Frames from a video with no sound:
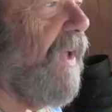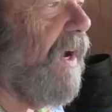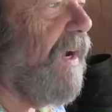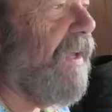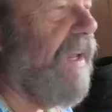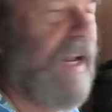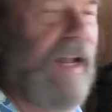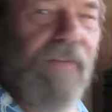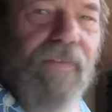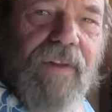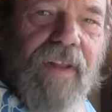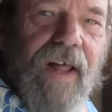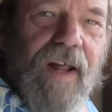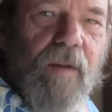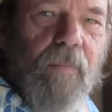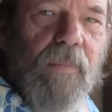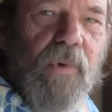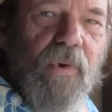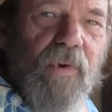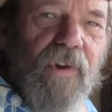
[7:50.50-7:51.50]
not going to have a lot
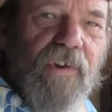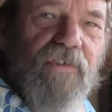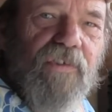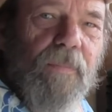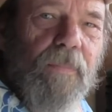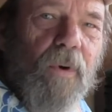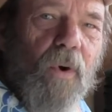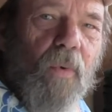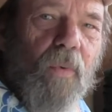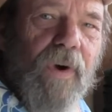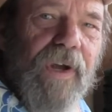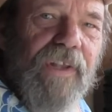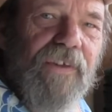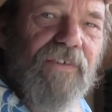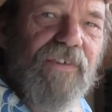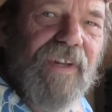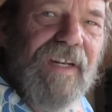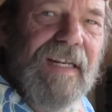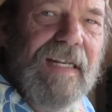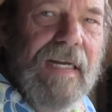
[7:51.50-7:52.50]
of municipal
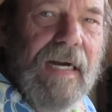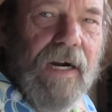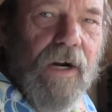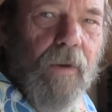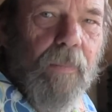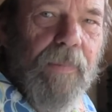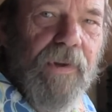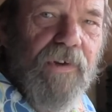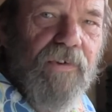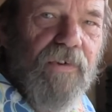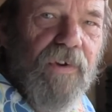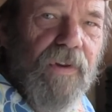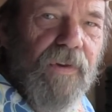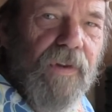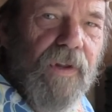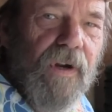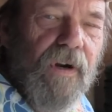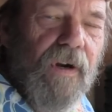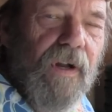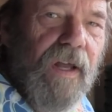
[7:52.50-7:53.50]
waste and garbage in
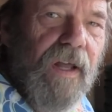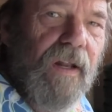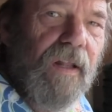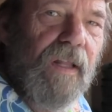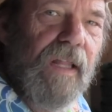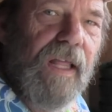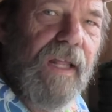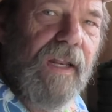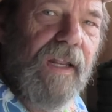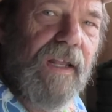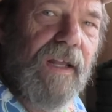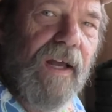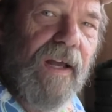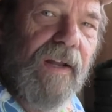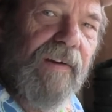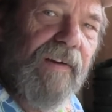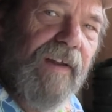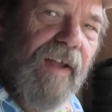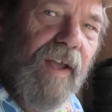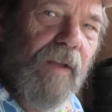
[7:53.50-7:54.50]
there. I had a lady
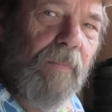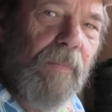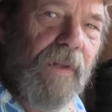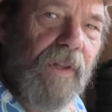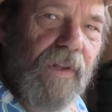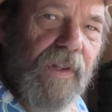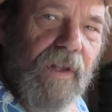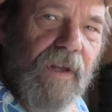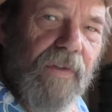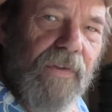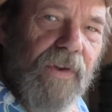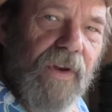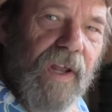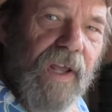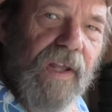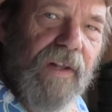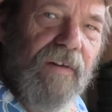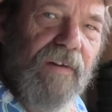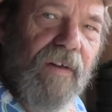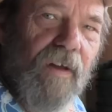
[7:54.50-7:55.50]
contact me the other
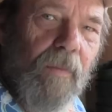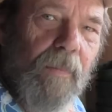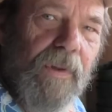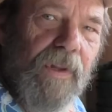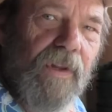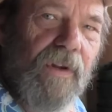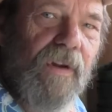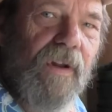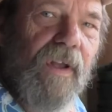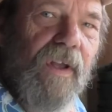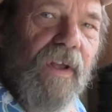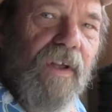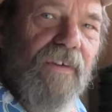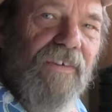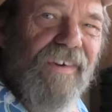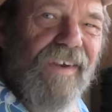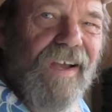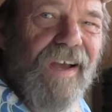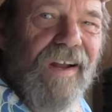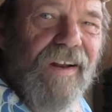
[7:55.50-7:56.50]
day telling me that
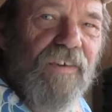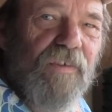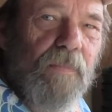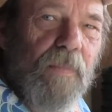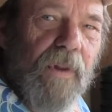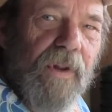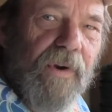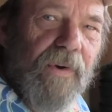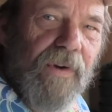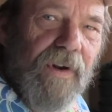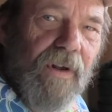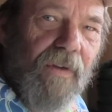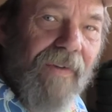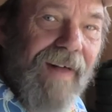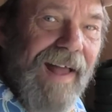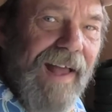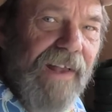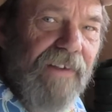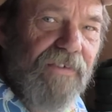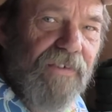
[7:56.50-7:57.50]
she got a splinter of
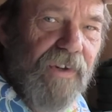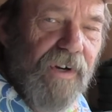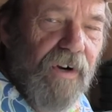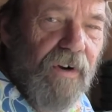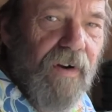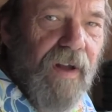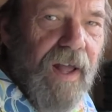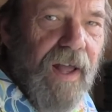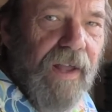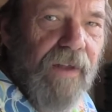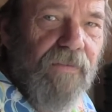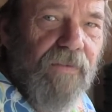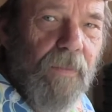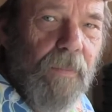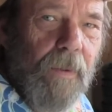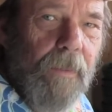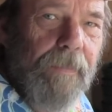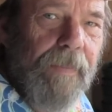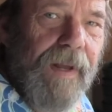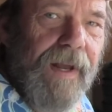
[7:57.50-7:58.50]
glass in her eye from
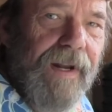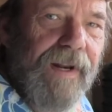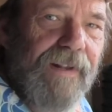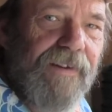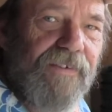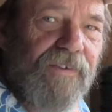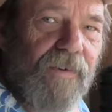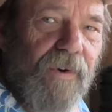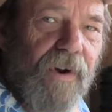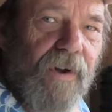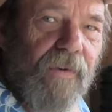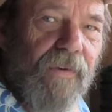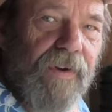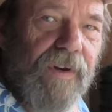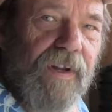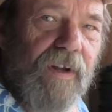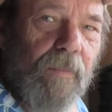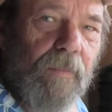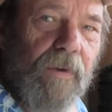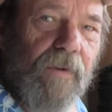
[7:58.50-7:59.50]
her potting soil,
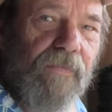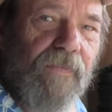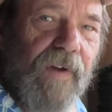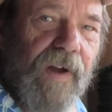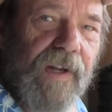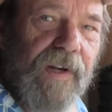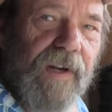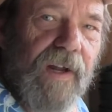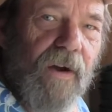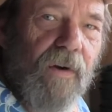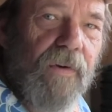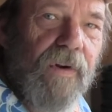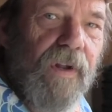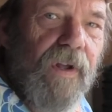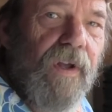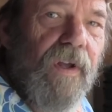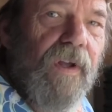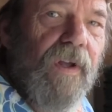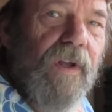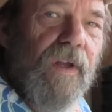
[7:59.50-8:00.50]
and come to find out
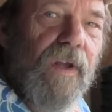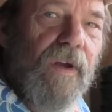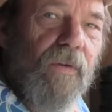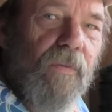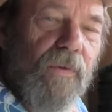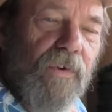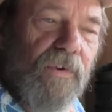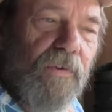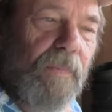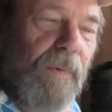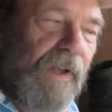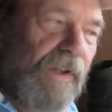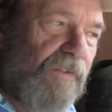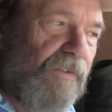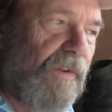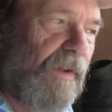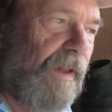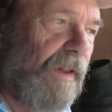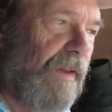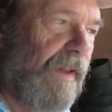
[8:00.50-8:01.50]
it was
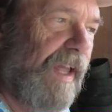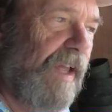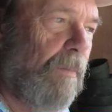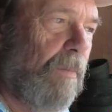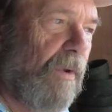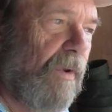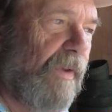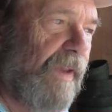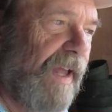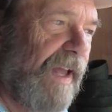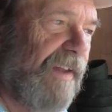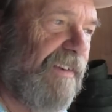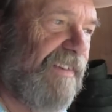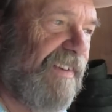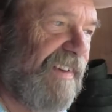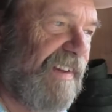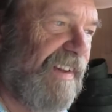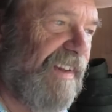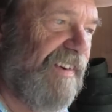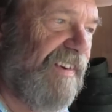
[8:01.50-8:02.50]
basically labeled
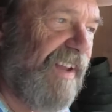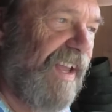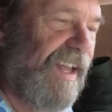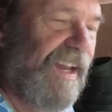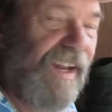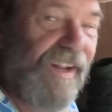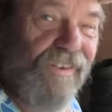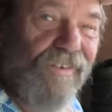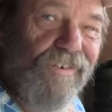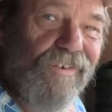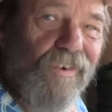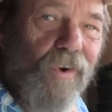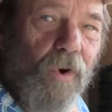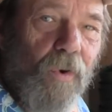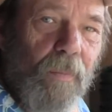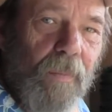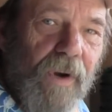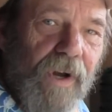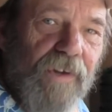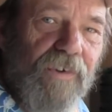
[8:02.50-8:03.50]
as containing
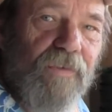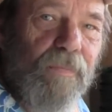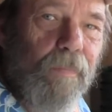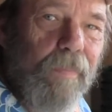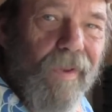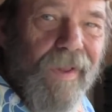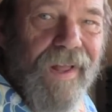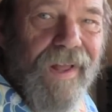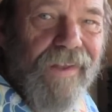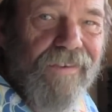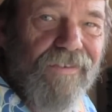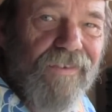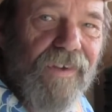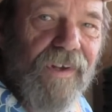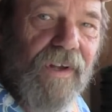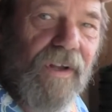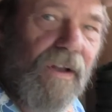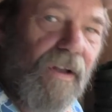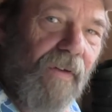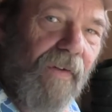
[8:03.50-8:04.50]
so much
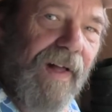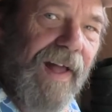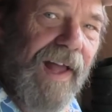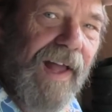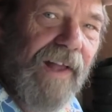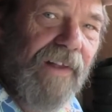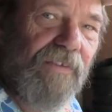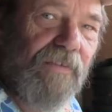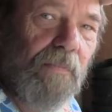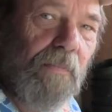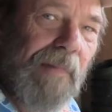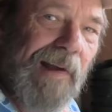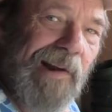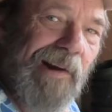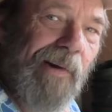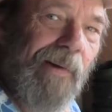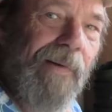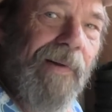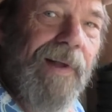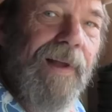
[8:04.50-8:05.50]
plastic, glass,
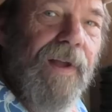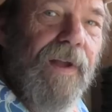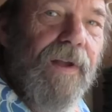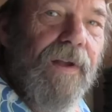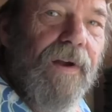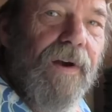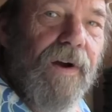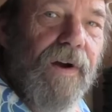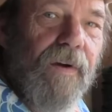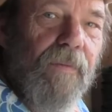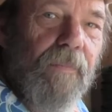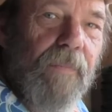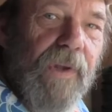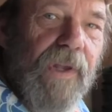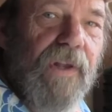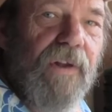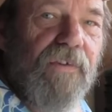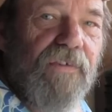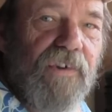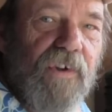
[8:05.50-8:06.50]
metal,
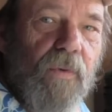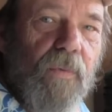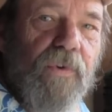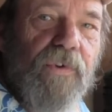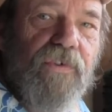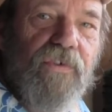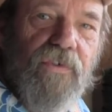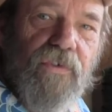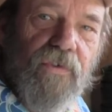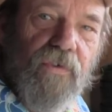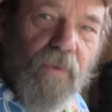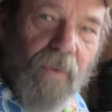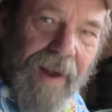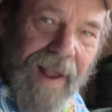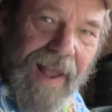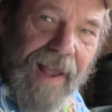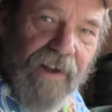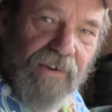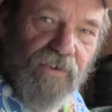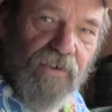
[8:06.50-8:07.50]
because it was
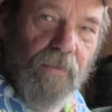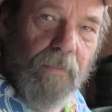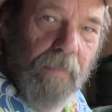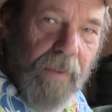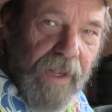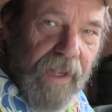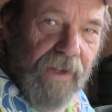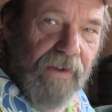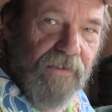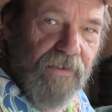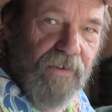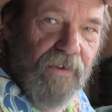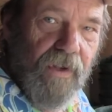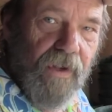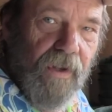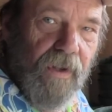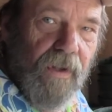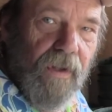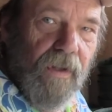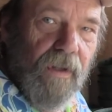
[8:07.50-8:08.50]
trash based.
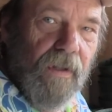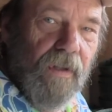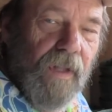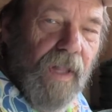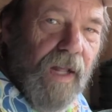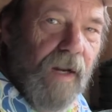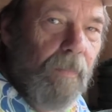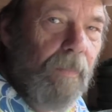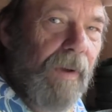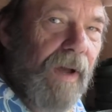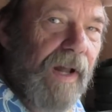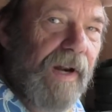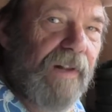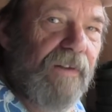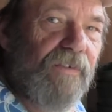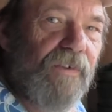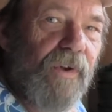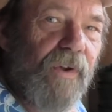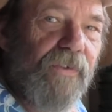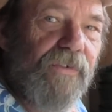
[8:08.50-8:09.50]
A lot of
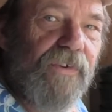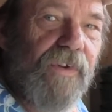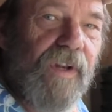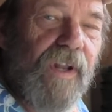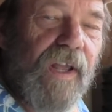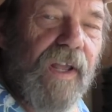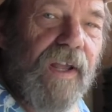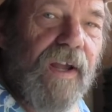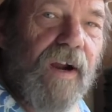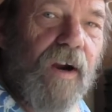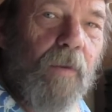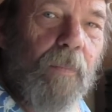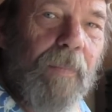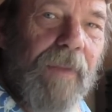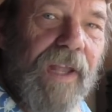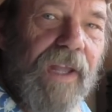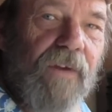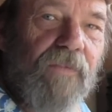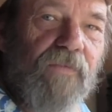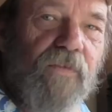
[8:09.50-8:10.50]
potting soils today are
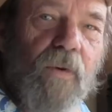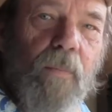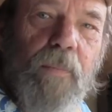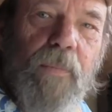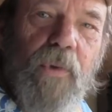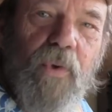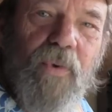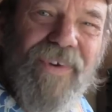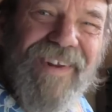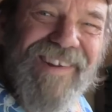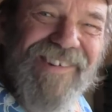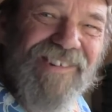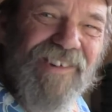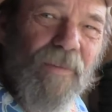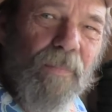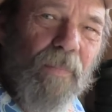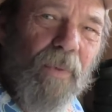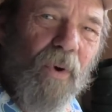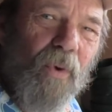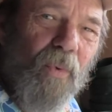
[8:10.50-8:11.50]
made from
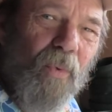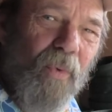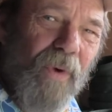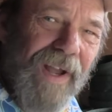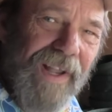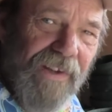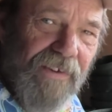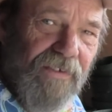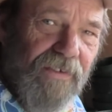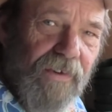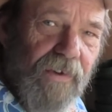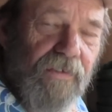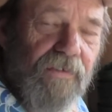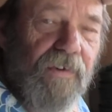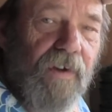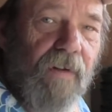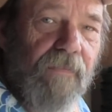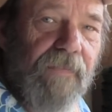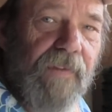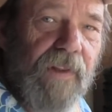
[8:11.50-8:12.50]
municipal waste, the
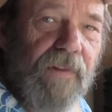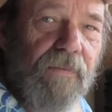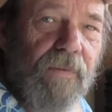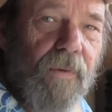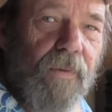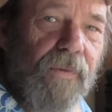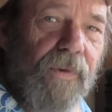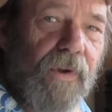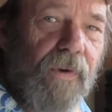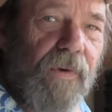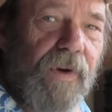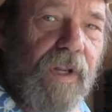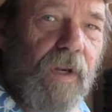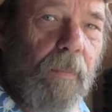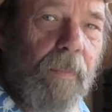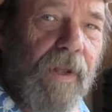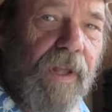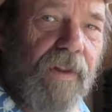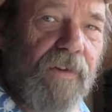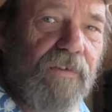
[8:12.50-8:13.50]
stuff they throw in the green
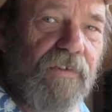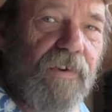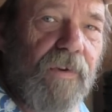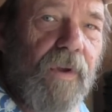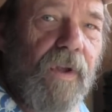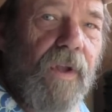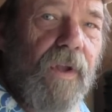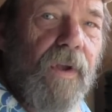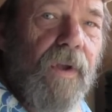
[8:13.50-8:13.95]
bins.